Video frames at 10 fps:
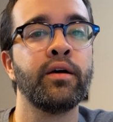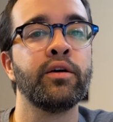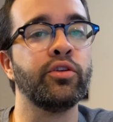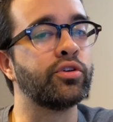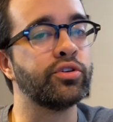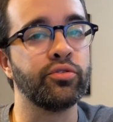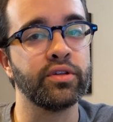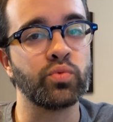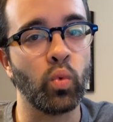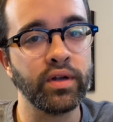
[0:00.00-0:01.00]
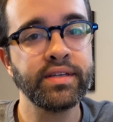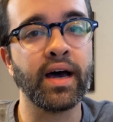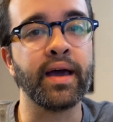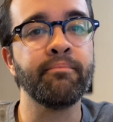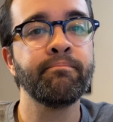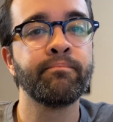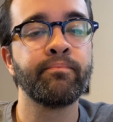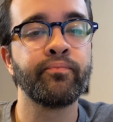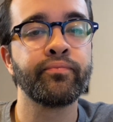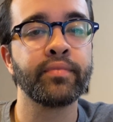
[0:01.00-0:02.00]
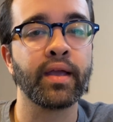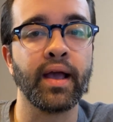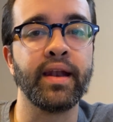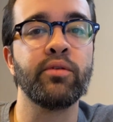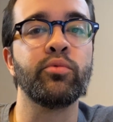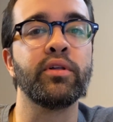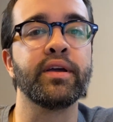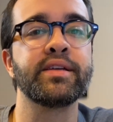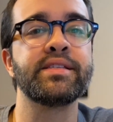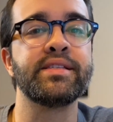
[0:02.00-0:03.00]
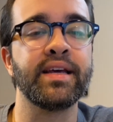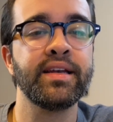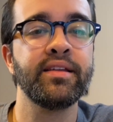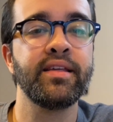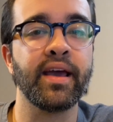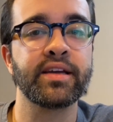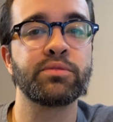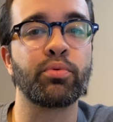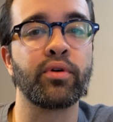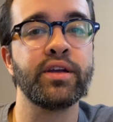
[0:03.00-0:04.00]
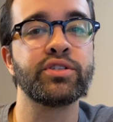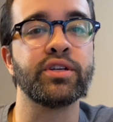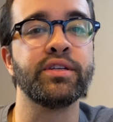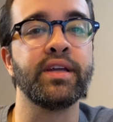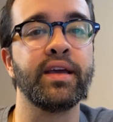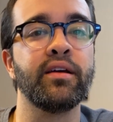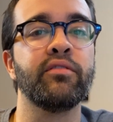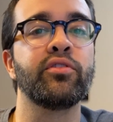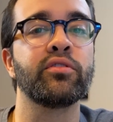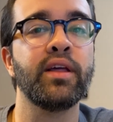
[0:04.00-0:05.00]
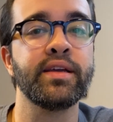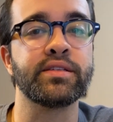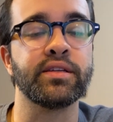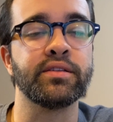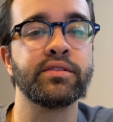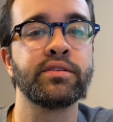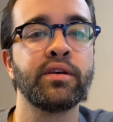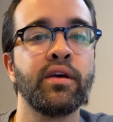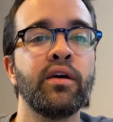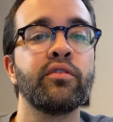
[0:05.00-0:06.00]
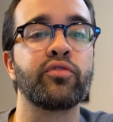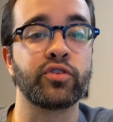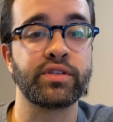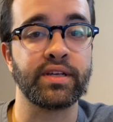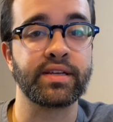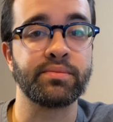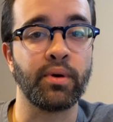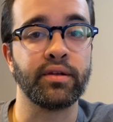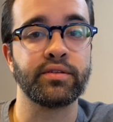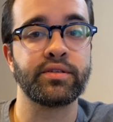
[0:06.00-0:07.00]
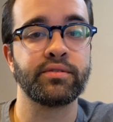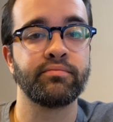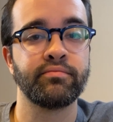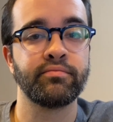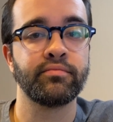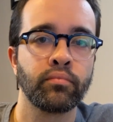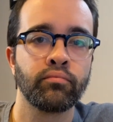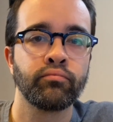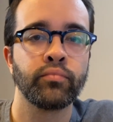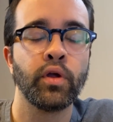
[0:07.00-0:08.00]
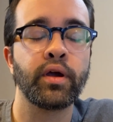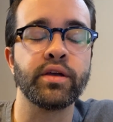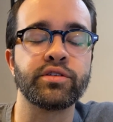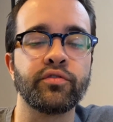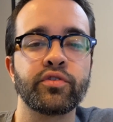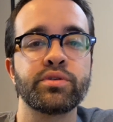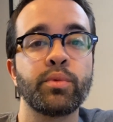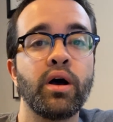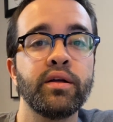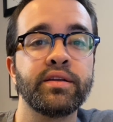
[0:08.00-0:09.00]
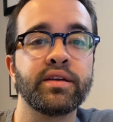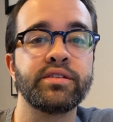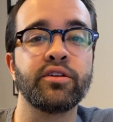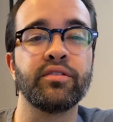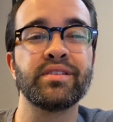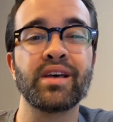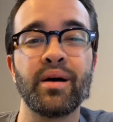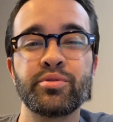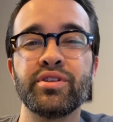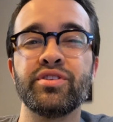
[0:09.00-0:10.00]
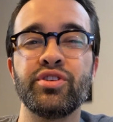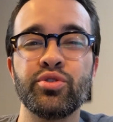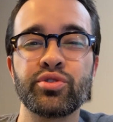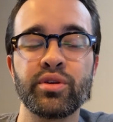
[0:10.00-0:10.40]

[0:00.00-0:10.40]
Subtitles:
You can do this one time, and it will extend the expiration date of your license for 6 months. Okay, so for some context here, this option is usually